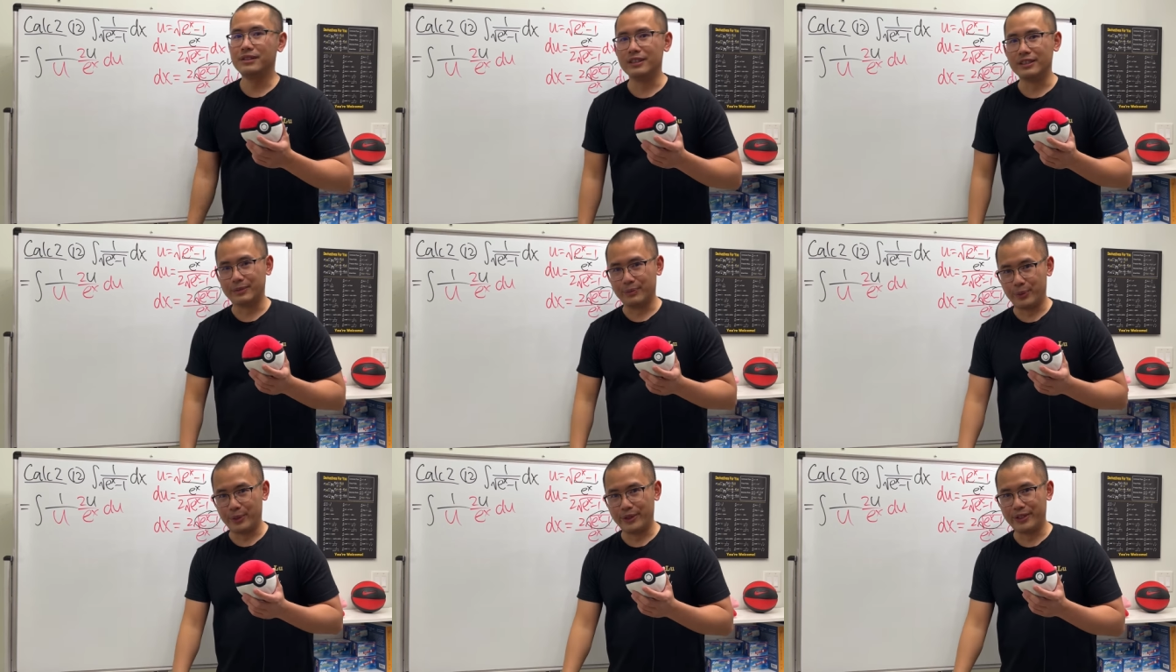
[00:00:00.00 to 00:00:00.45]

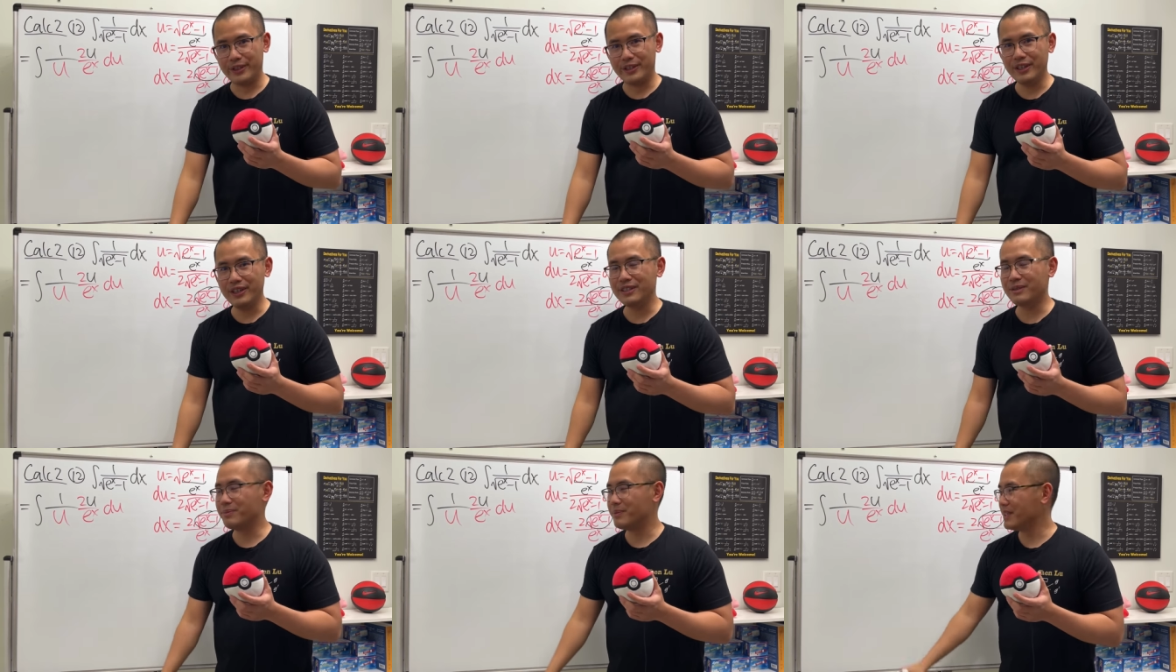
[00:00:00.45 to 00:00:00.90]
is pretty
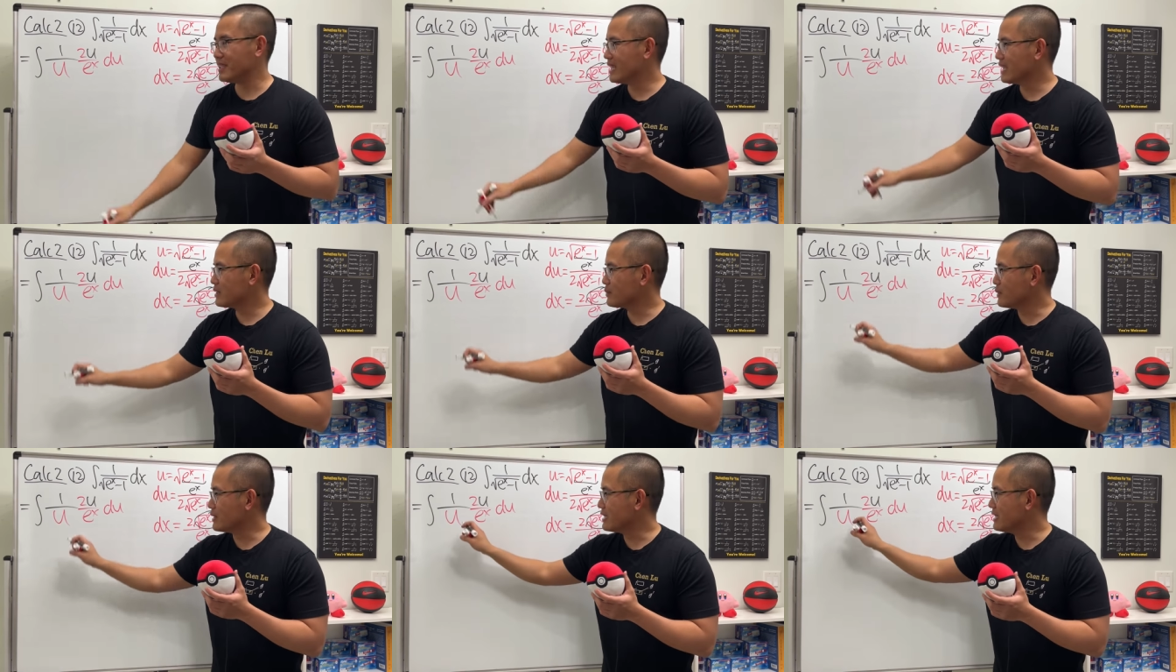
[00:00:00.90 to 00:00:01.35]
good
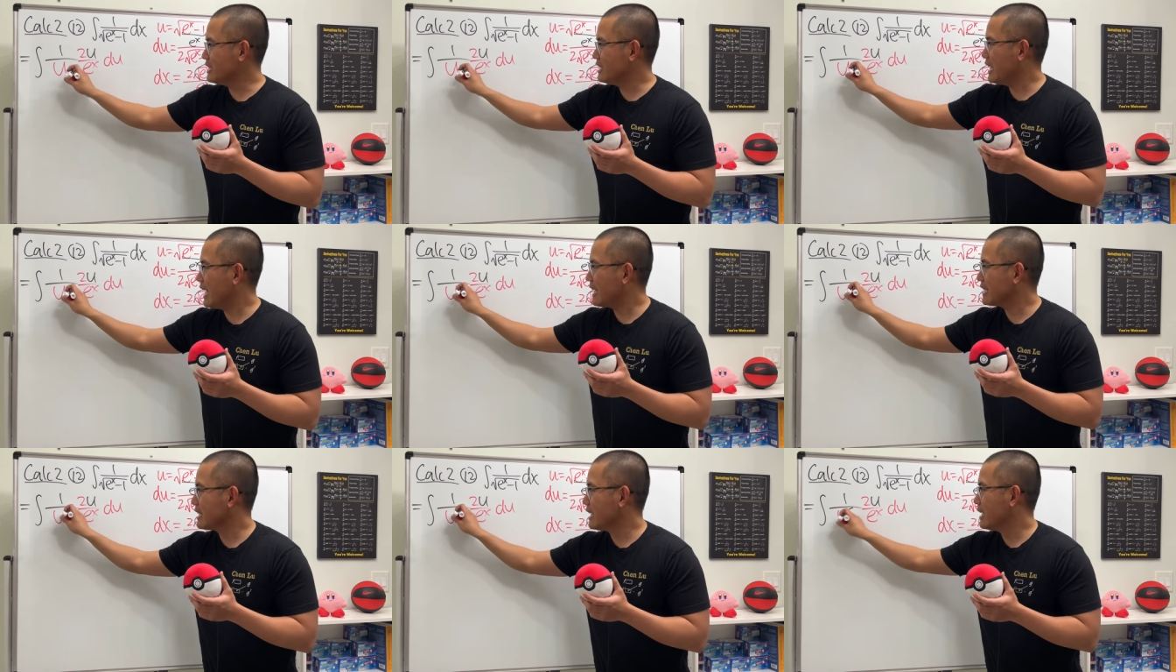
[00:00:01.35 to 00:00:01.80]
because we see
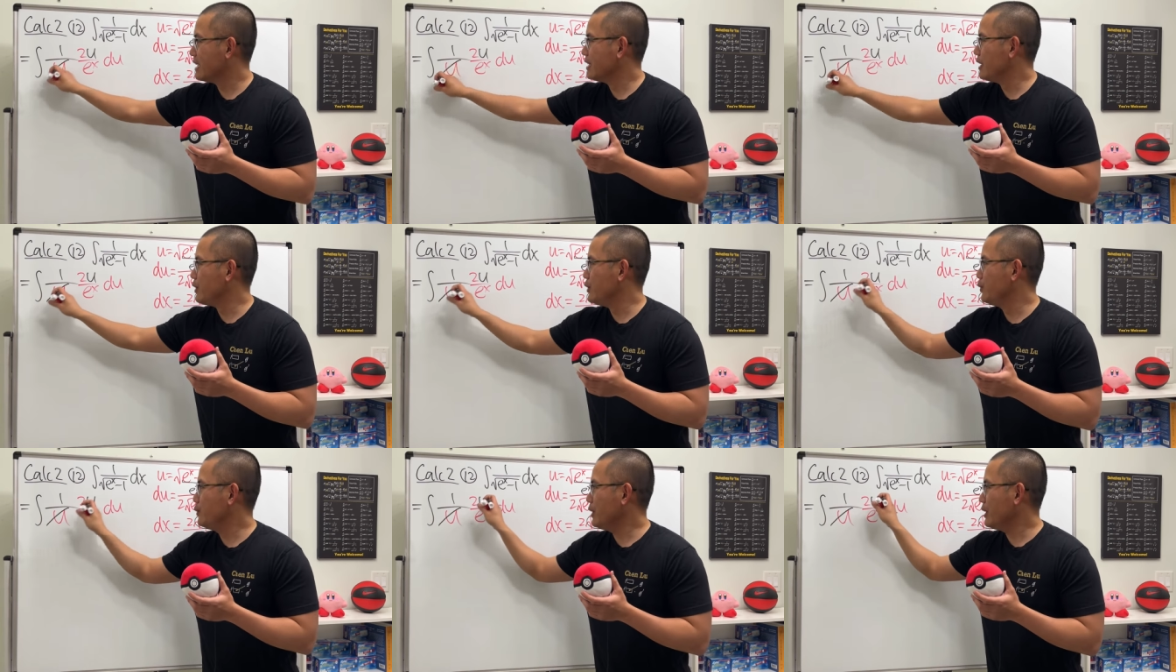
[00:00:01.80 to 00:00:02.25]
that the
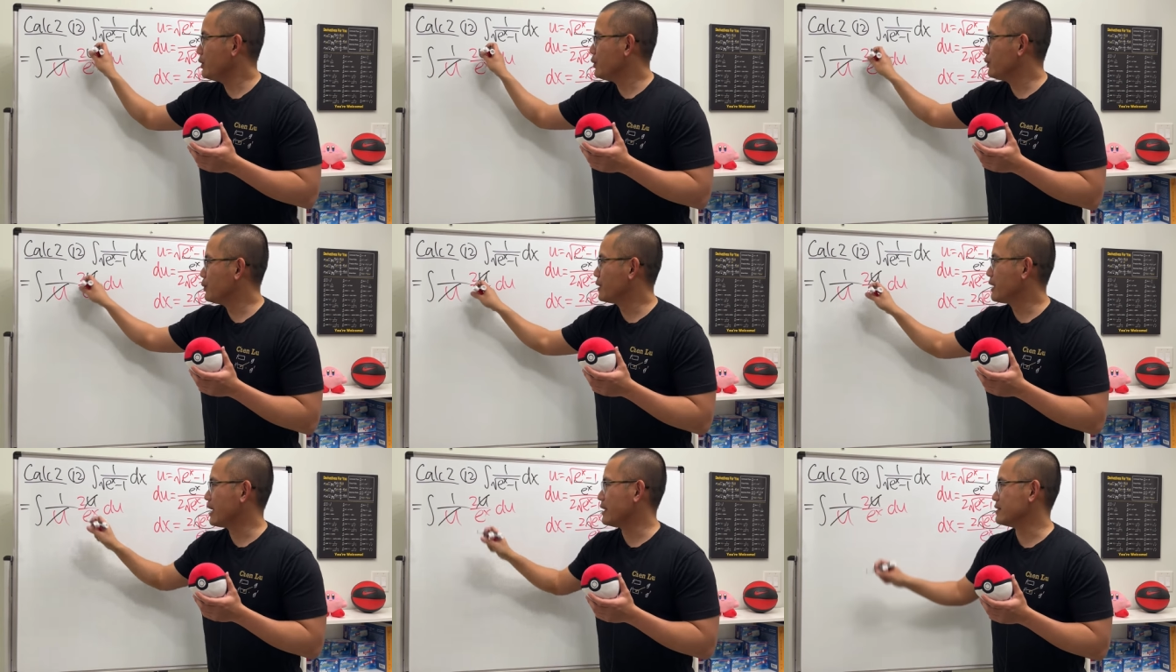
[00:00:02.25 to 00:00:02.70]
u and
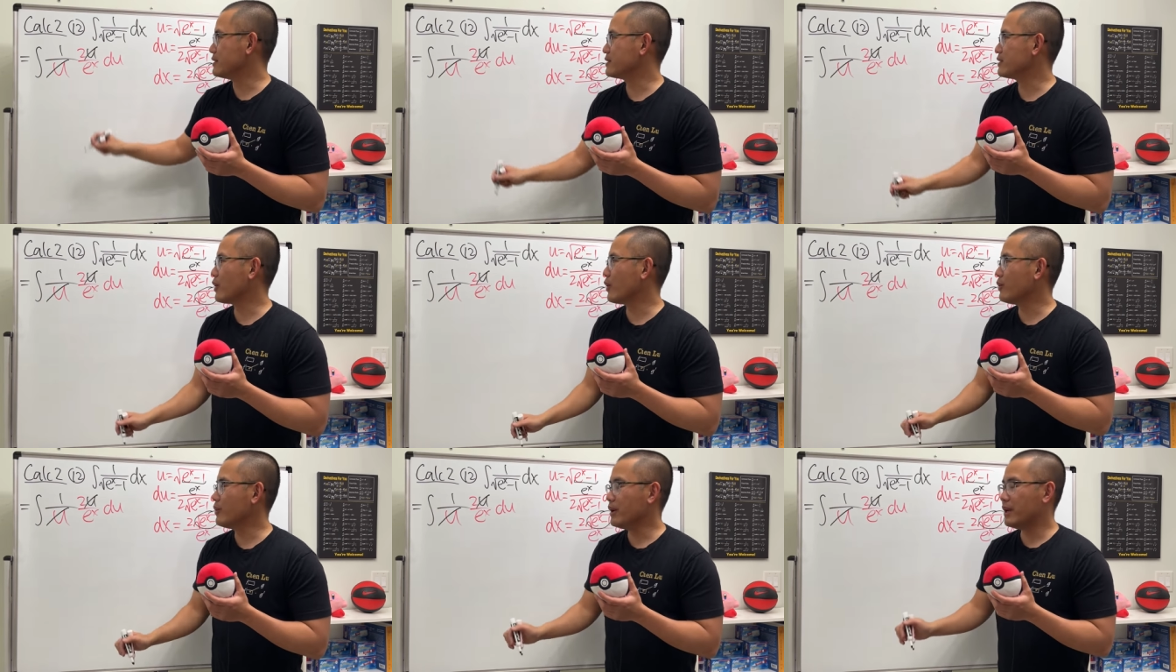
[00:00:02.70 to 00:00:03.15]
u
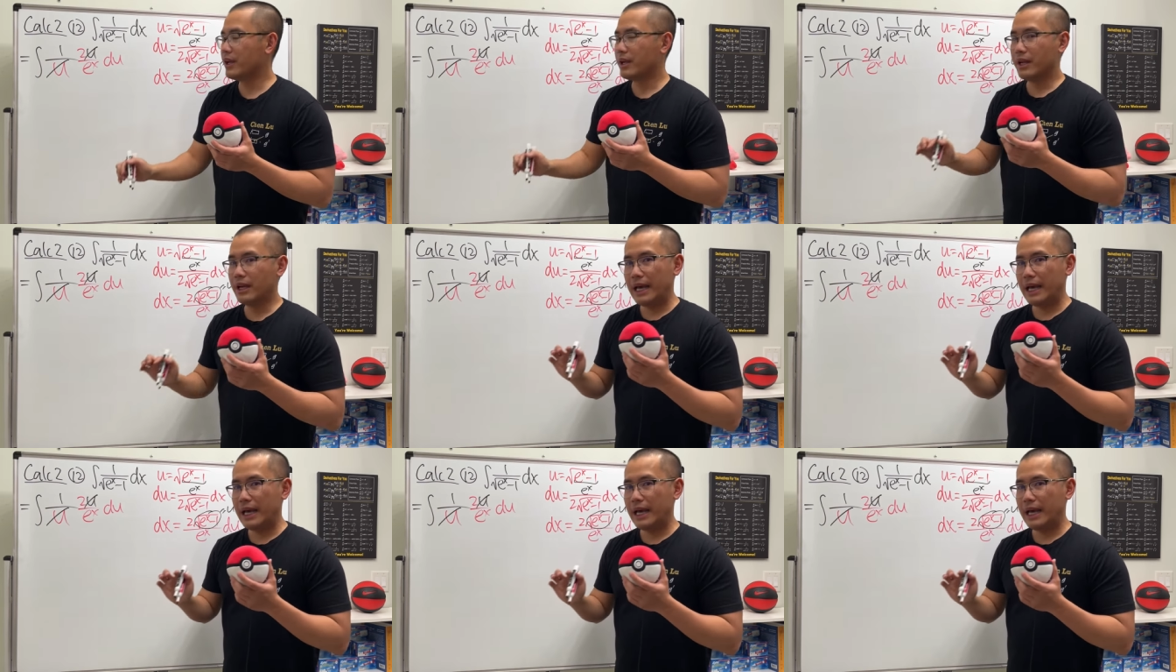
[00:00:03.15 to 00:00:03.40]
cancel.